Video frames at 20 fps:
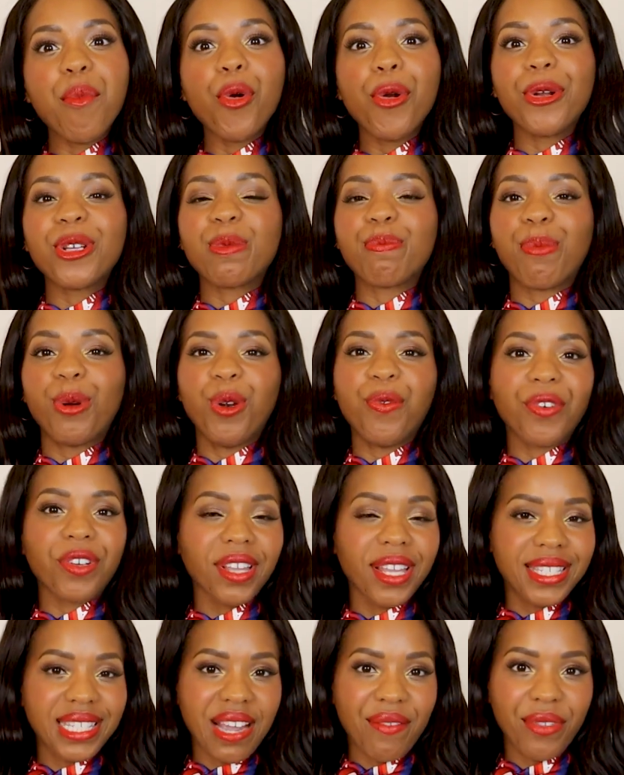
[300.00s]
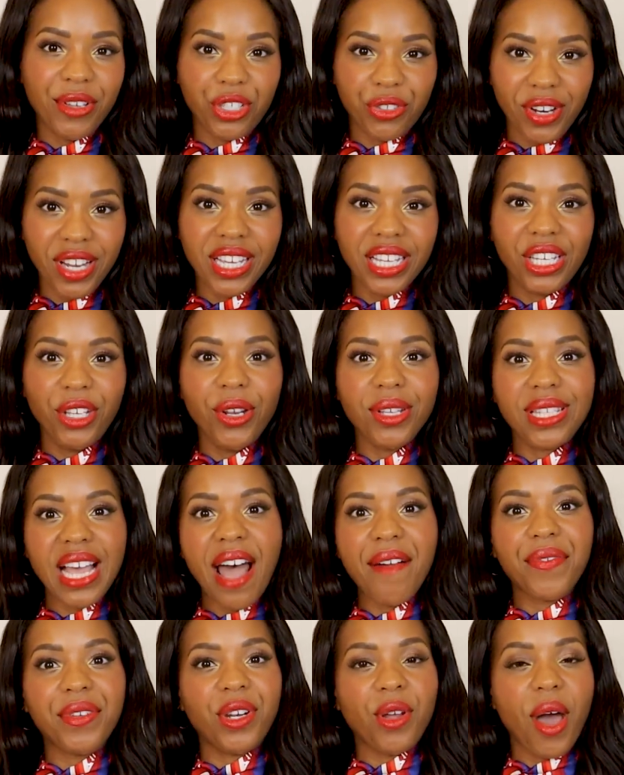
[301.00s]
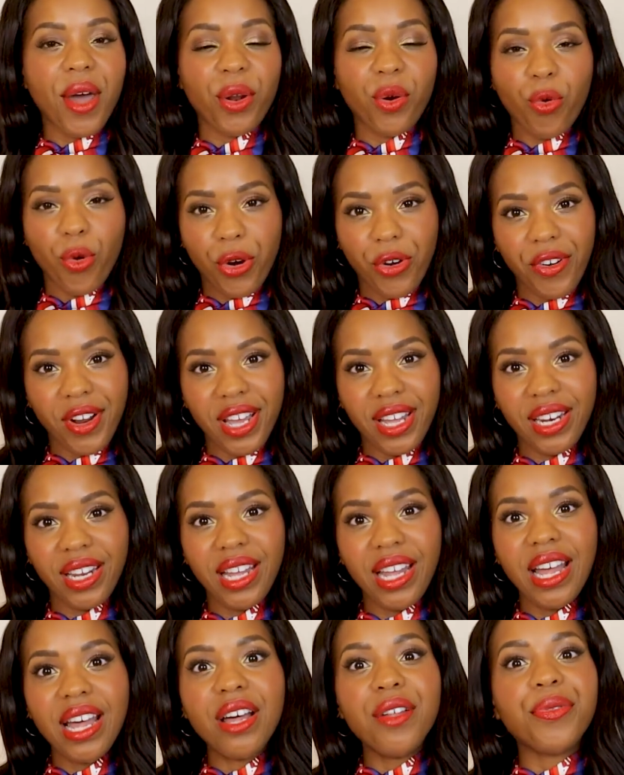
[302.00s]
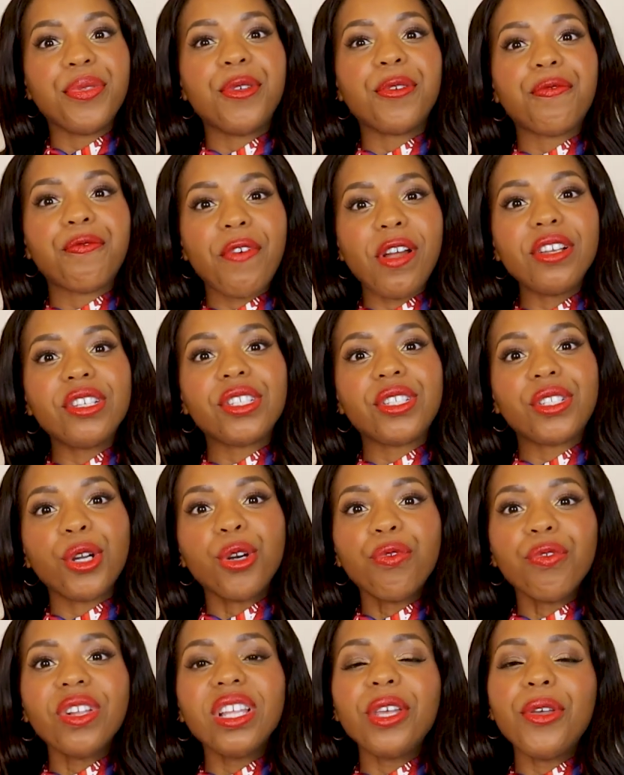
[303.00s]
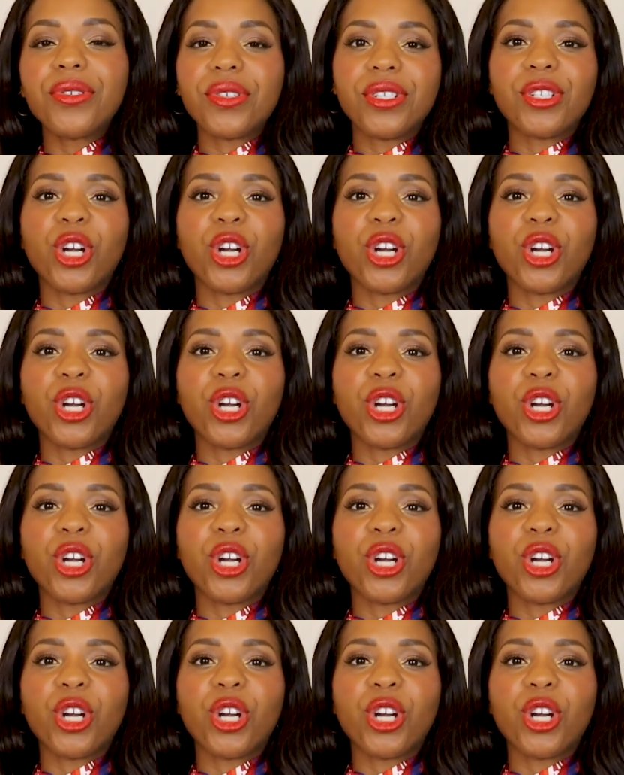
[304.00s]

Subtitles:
water is perfectly safe to drink, you just have to know how to order it. The French don't really use the